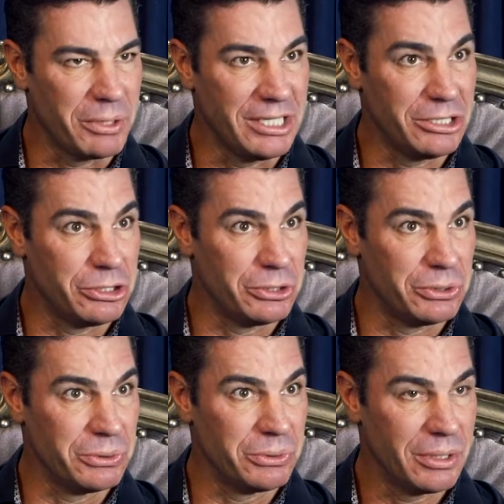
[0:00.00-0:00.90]
we need to
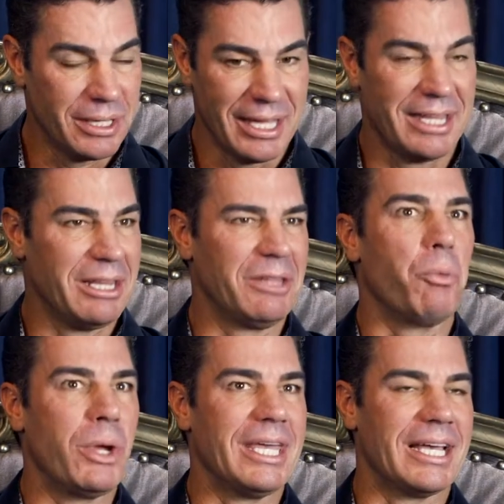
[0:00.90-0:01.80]
do.
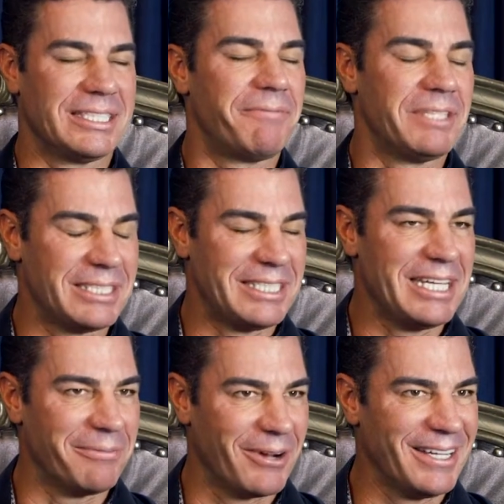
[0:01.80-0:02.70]
We, as if it's a
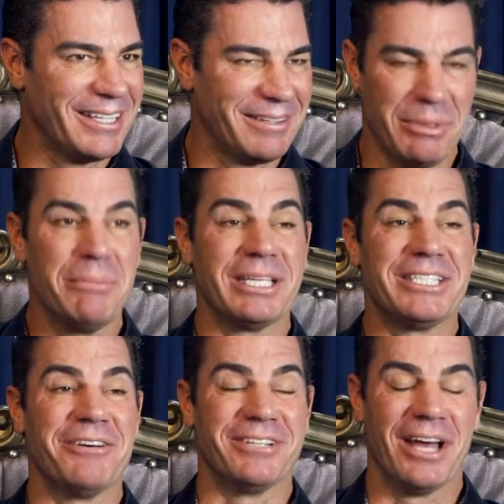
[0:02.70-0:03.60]
team, right? Me,
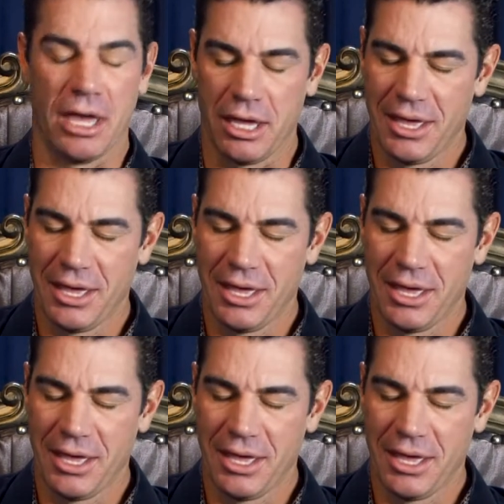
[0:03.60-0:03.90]
myself, and I.